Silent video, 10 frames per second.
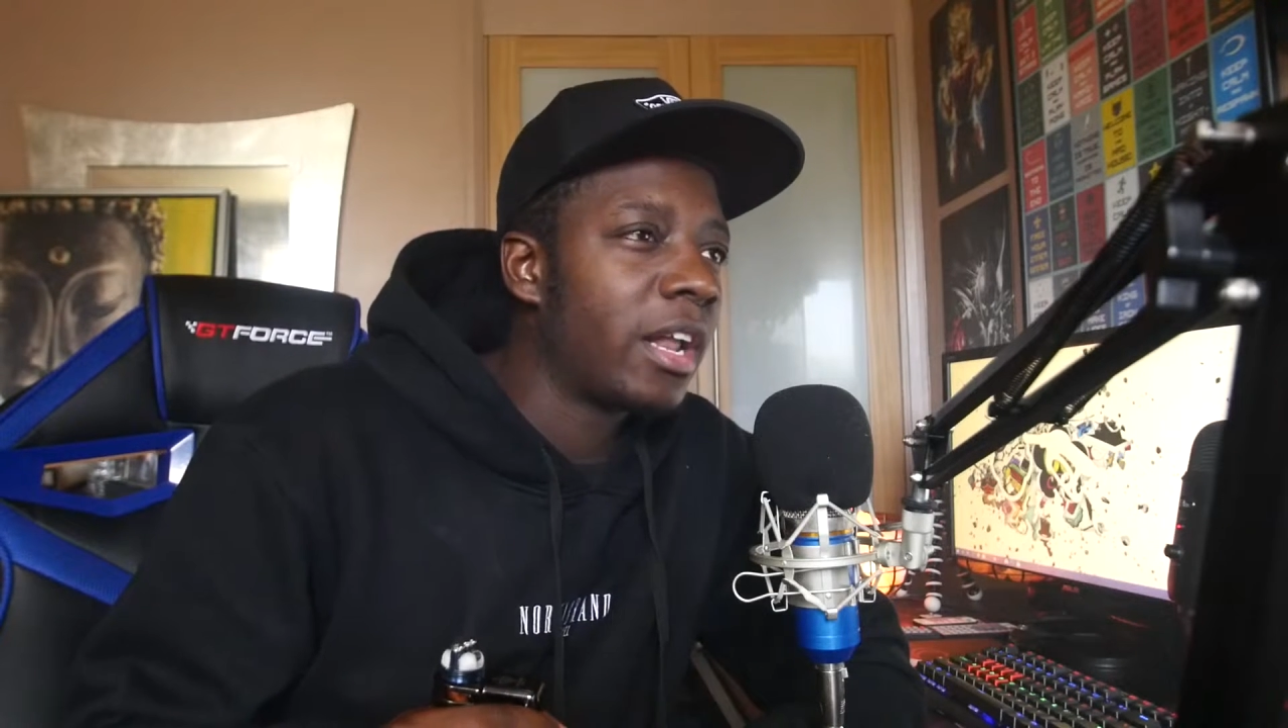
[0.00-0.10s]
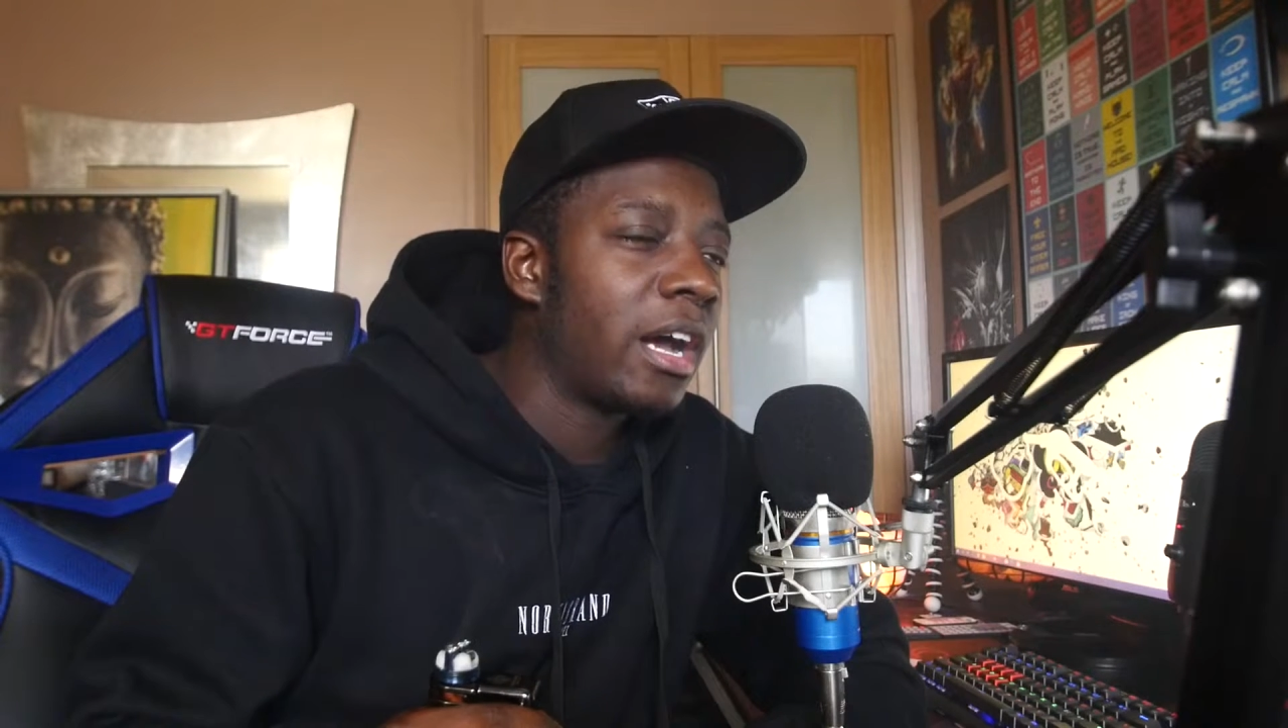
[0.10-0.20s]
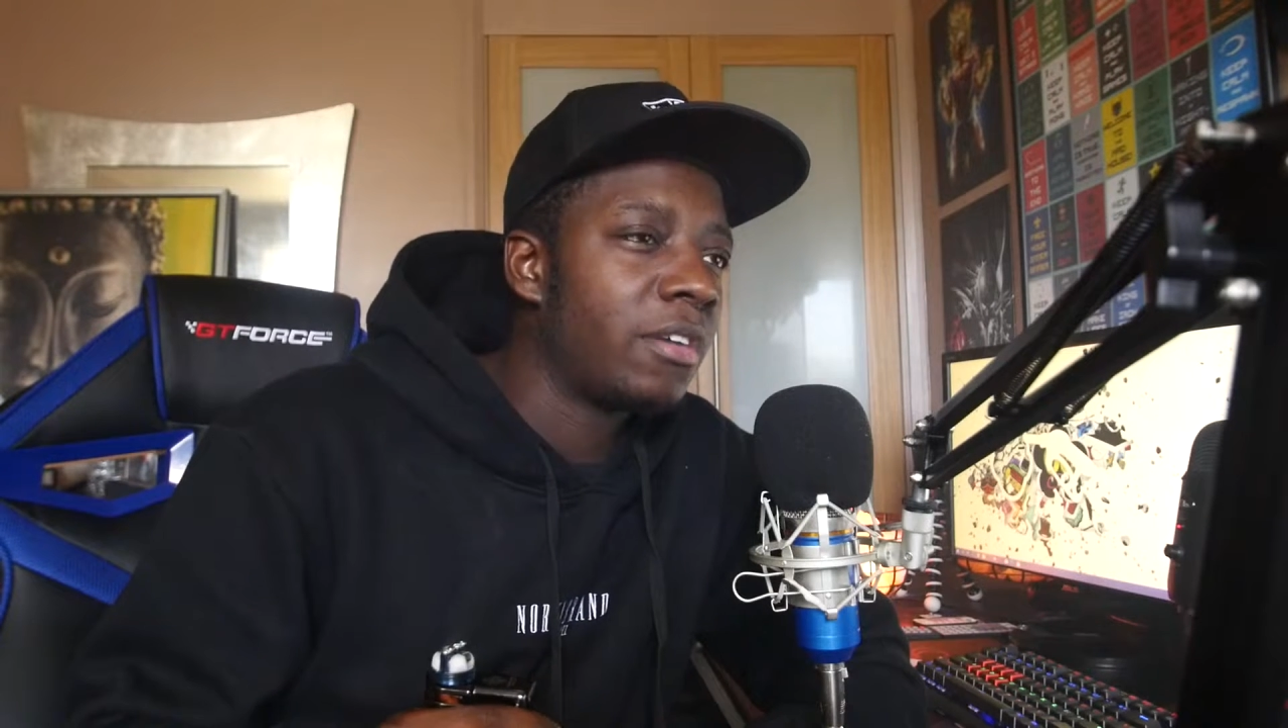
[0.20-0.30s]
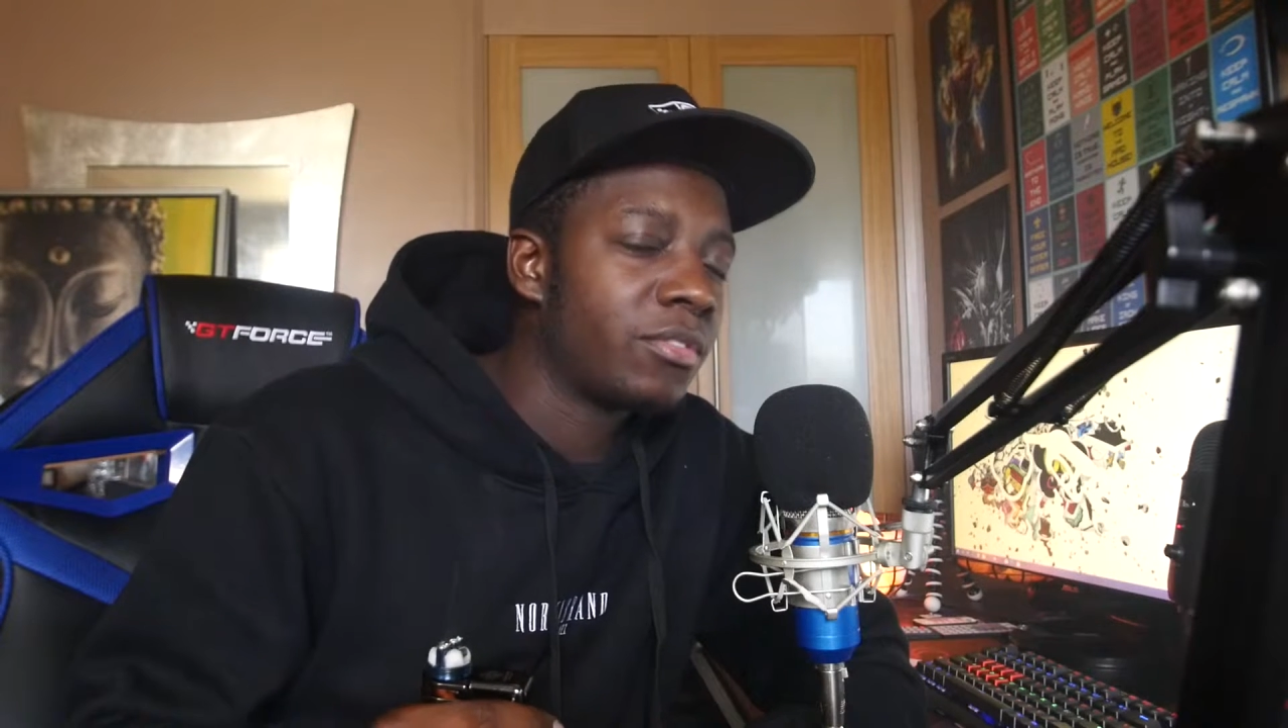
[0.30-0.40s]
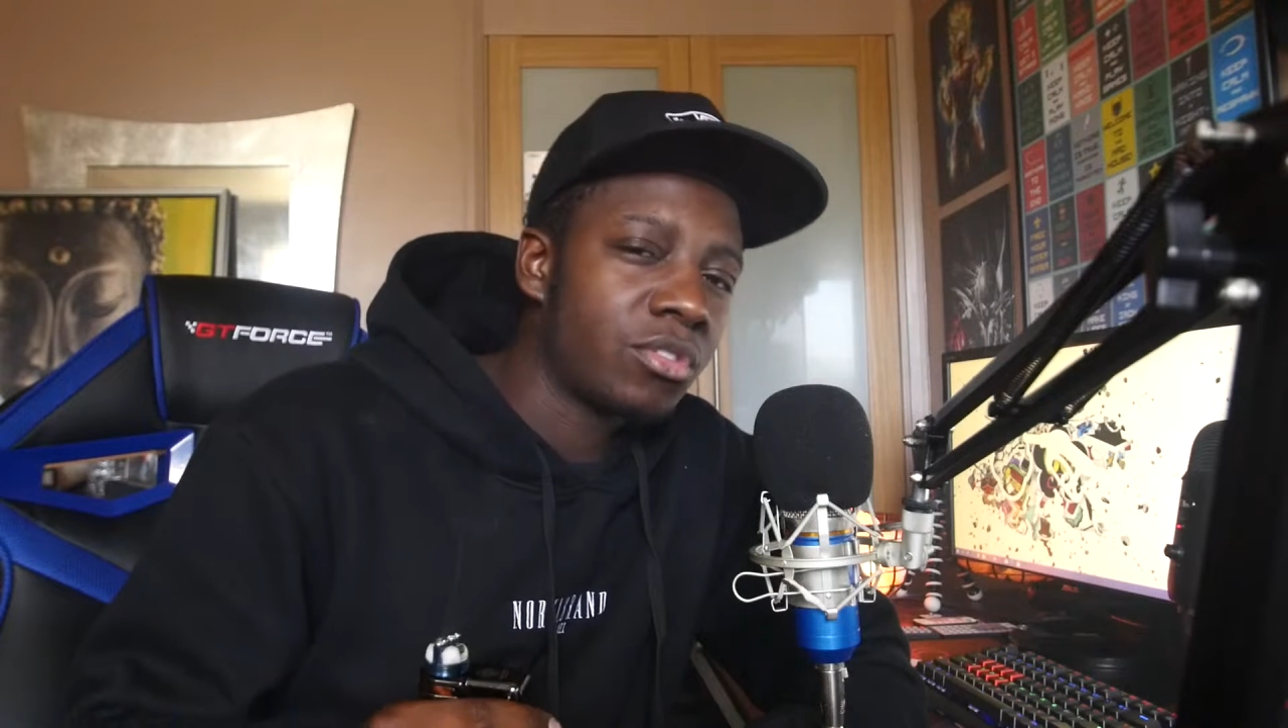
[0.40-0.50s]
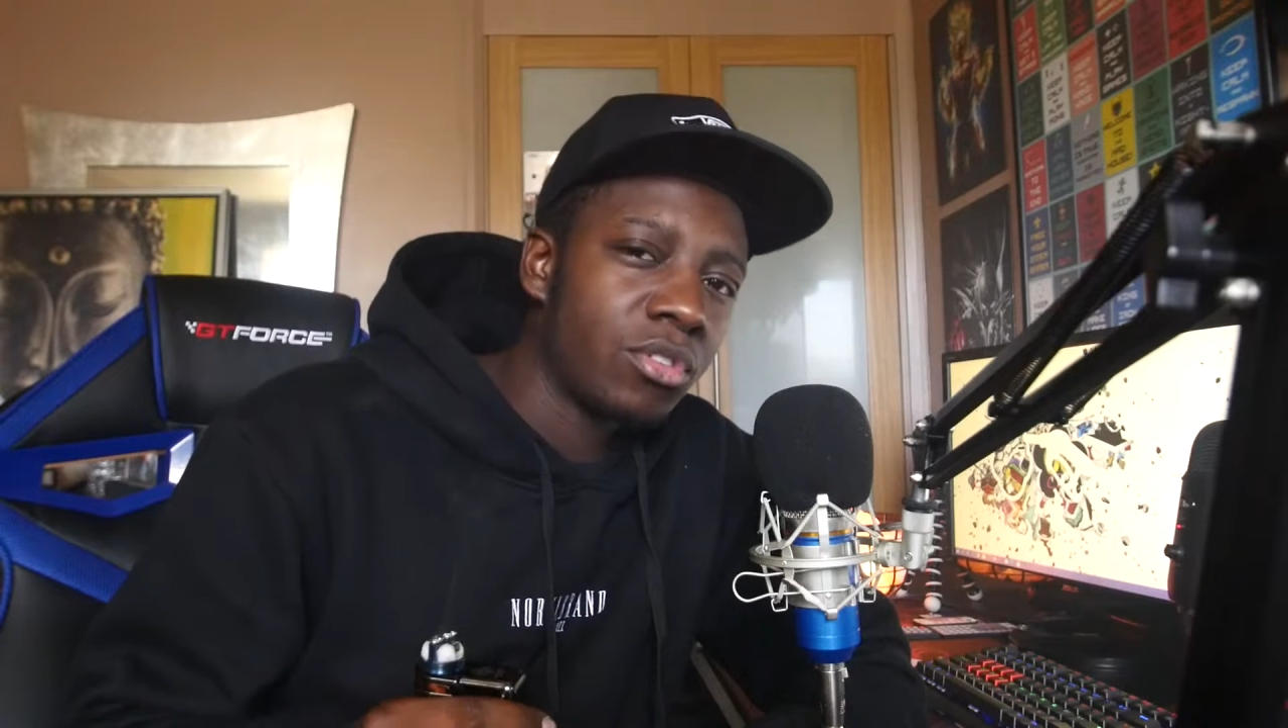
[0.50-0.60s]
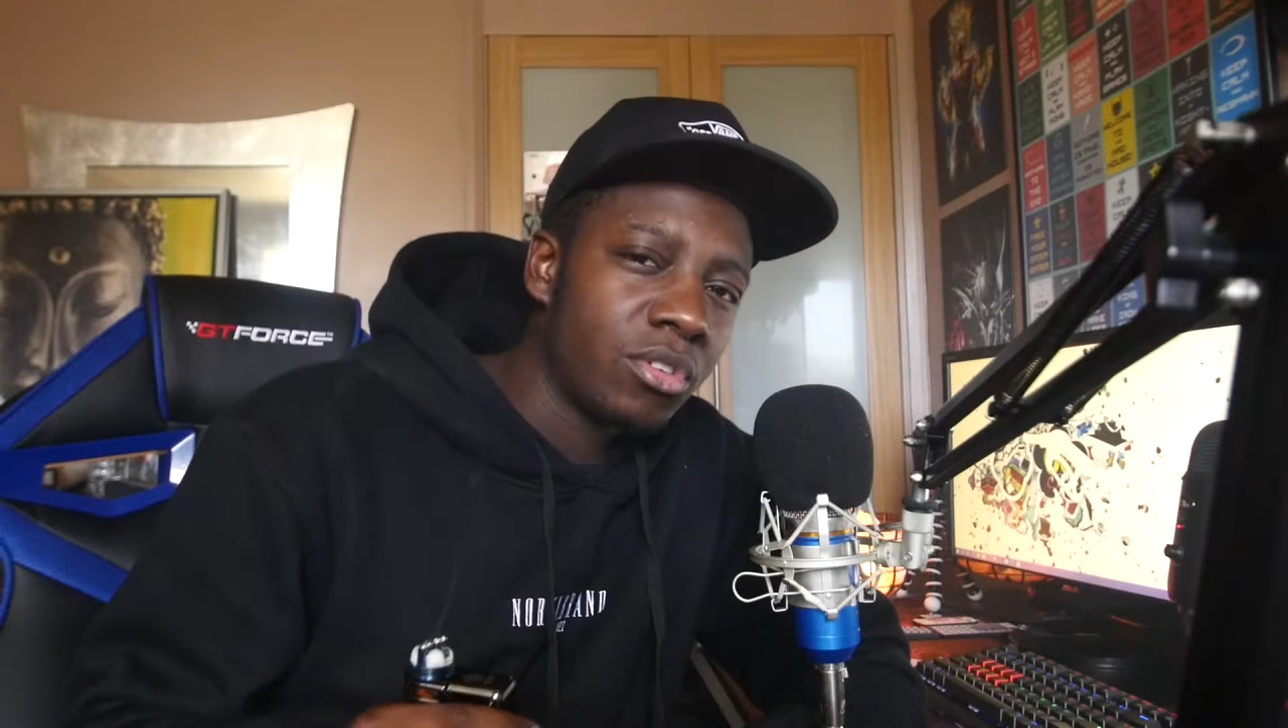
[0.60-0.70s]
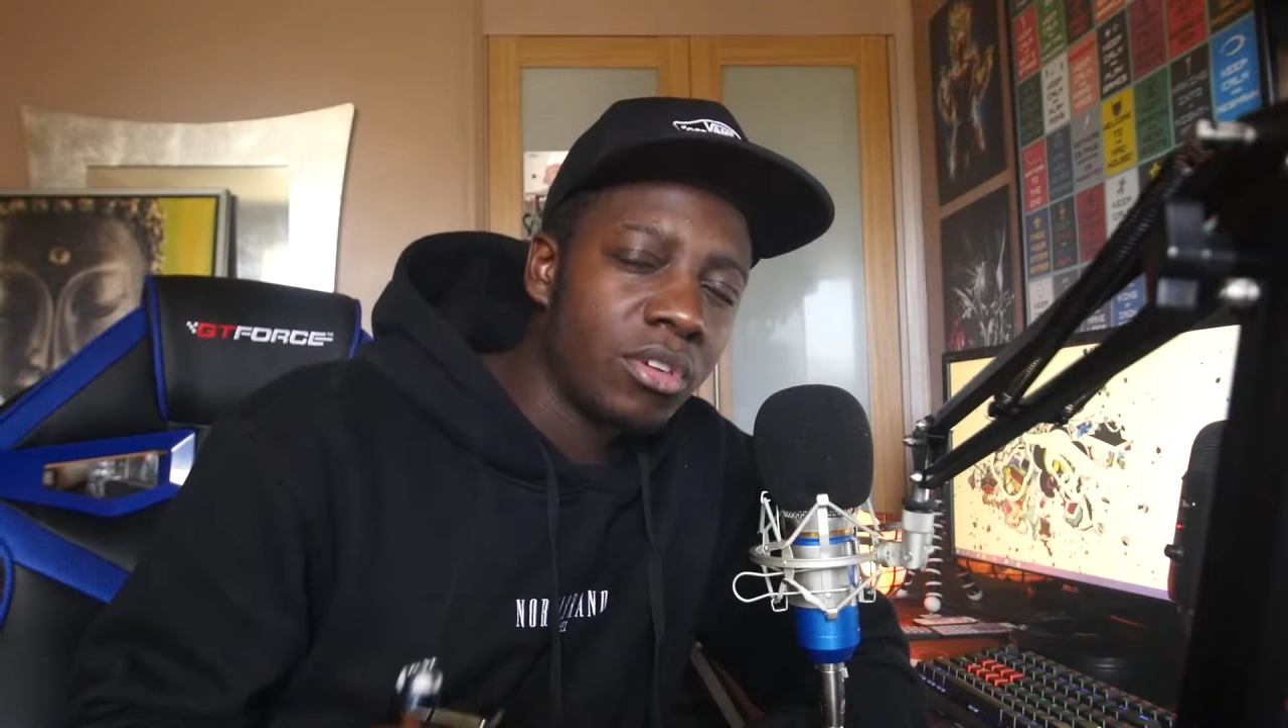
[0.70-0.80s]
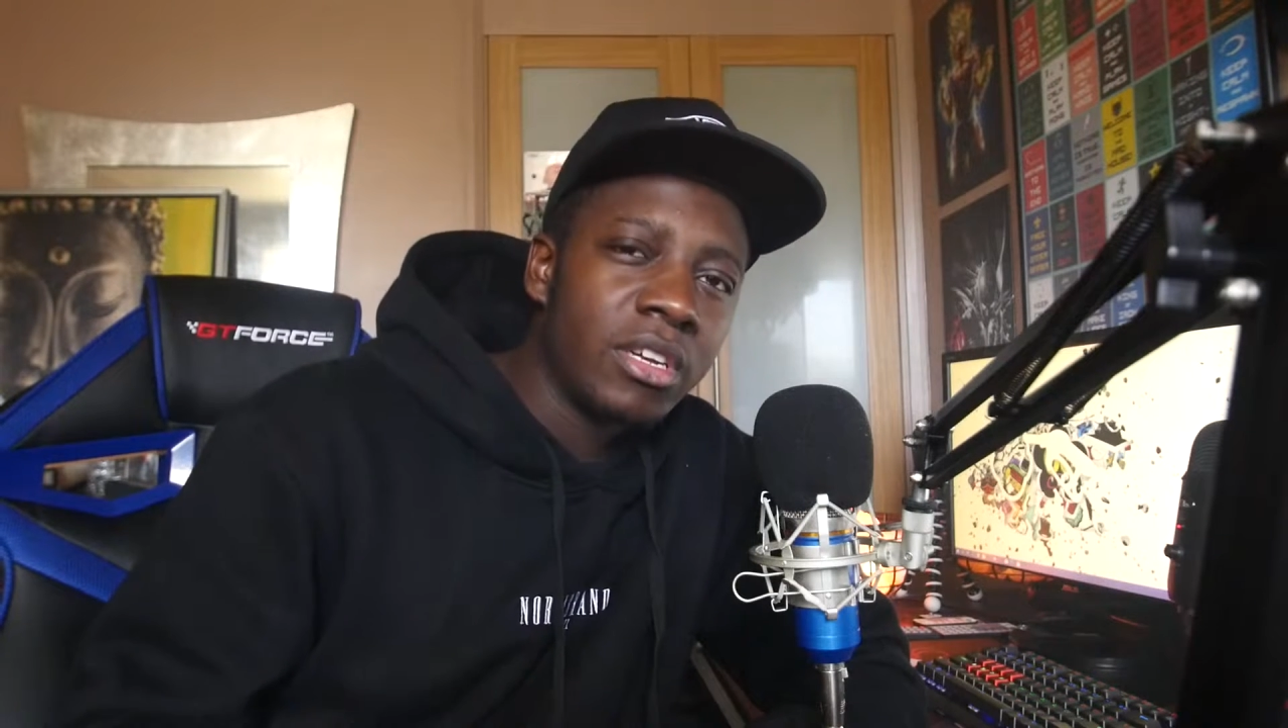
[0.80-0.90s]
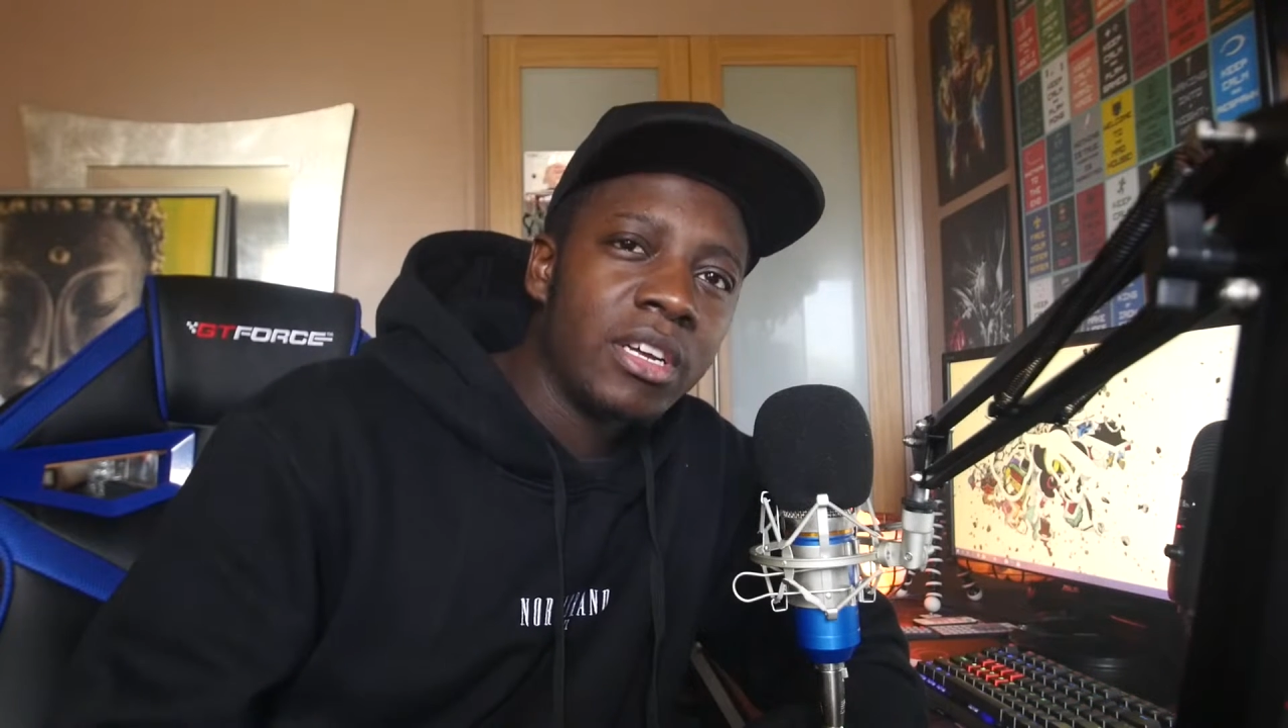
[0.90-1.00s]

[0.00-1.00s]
half, so